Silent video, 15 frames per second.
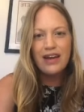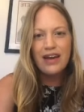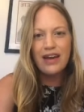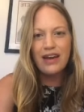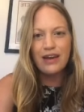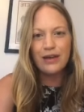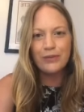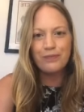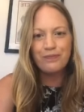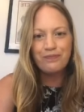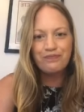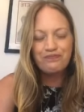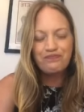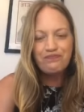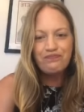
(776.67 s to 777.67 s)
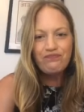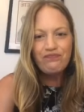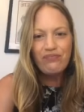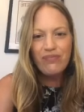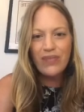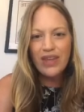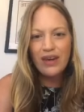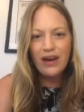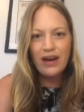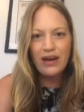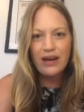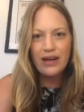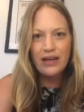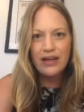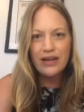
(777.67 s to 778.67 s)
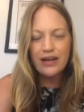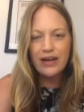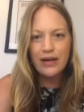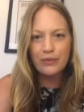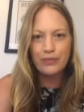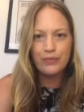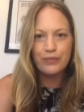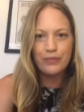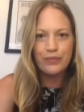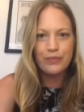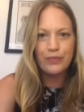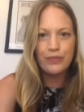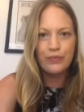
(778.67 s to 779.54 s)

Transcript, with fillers: um, I am